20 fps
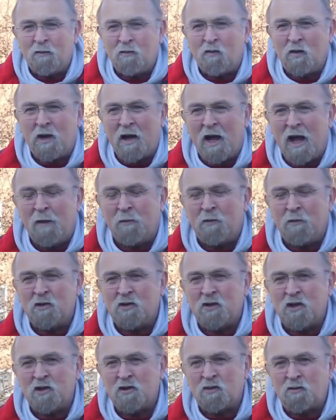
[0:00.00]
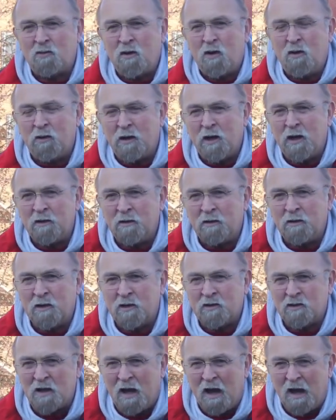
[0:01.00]
what happens is Croghan
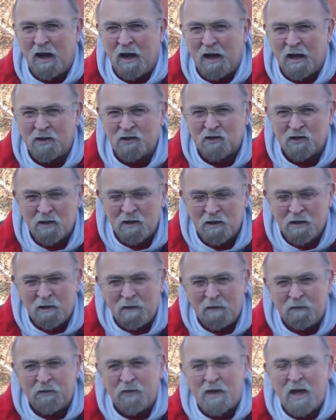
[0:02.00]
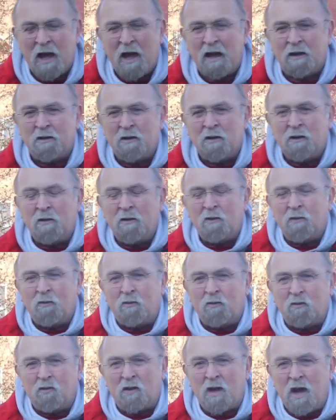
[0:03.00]
decides that
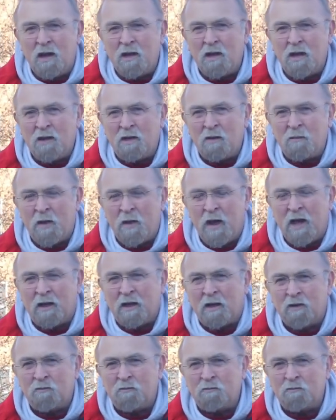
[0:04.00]
they need to make a